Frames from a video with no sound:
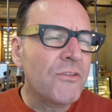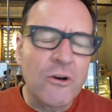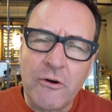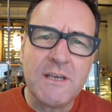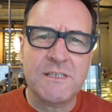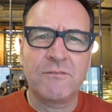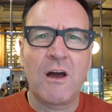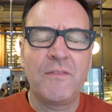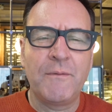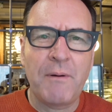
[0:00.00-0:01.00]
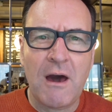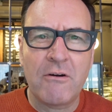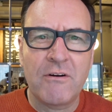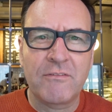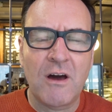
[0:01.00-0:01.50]
the grace of God, the
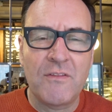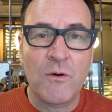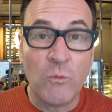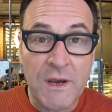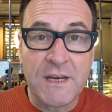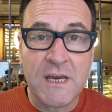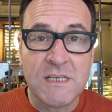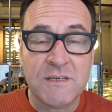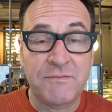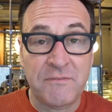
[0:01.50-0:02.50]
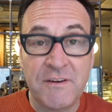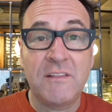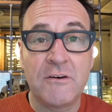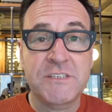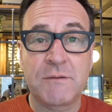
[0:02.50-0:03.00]
power of God that we need to
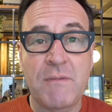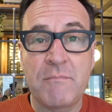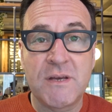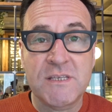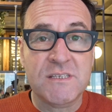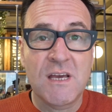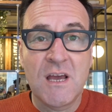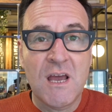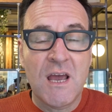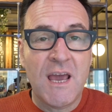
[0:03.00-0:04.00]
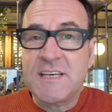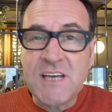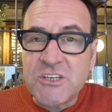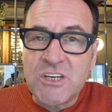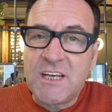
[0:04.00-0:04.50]
fulfill those commandments is
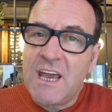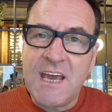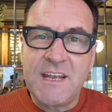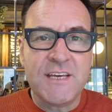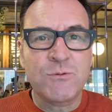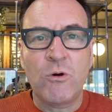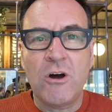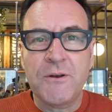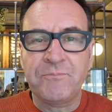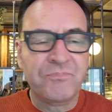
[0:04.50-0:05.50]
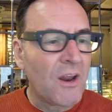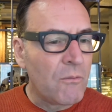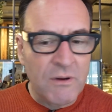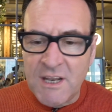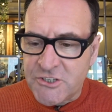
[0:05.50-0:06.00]
actually in His Word.
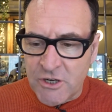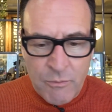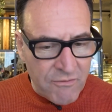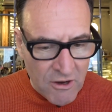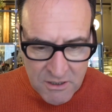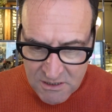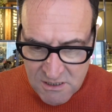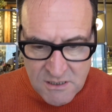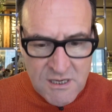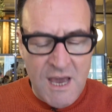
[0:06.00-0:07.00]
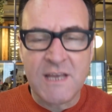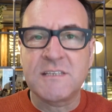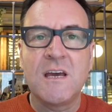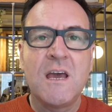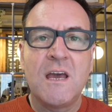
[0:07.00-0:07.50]
And we literally, we've got to sit
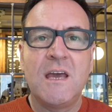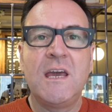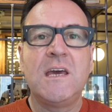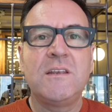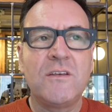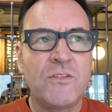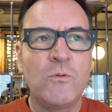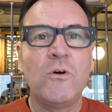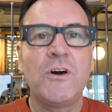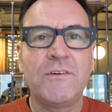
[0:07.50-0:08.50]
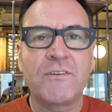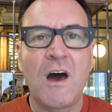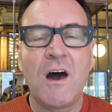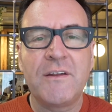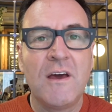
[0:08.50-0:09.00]
in the Word of
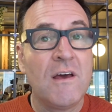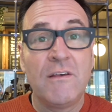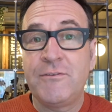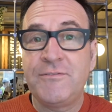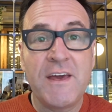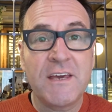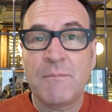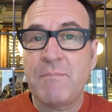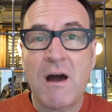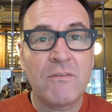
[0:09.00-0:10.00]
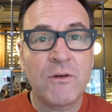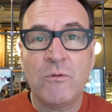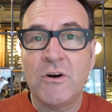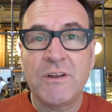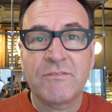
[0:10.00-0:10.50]
God, think about the
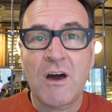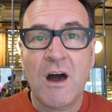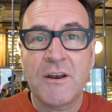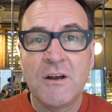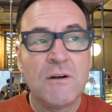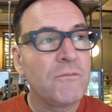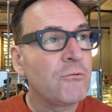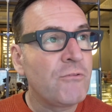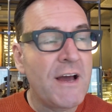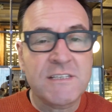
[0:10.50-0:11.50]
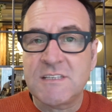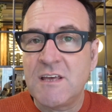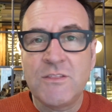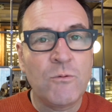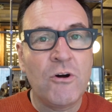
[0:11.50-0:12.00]
Word of God, rest
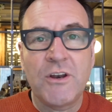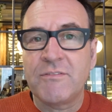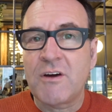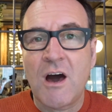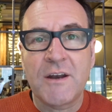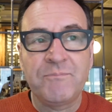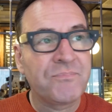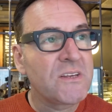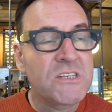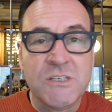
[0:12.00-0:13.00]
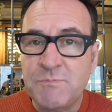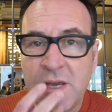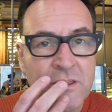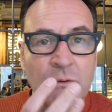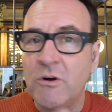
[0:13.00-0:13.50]
in the Word of God,
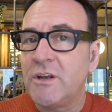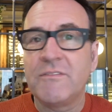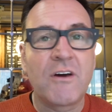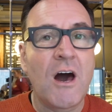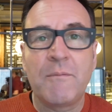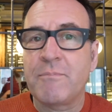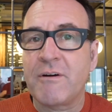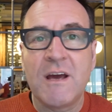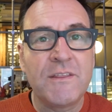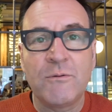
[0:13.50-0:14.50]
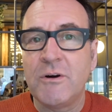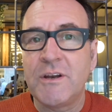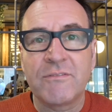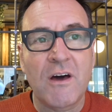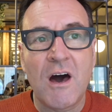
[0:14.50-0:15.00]
speak the Word of God, pray the
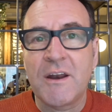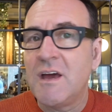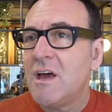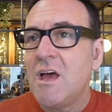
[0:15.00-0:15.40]
Word of God.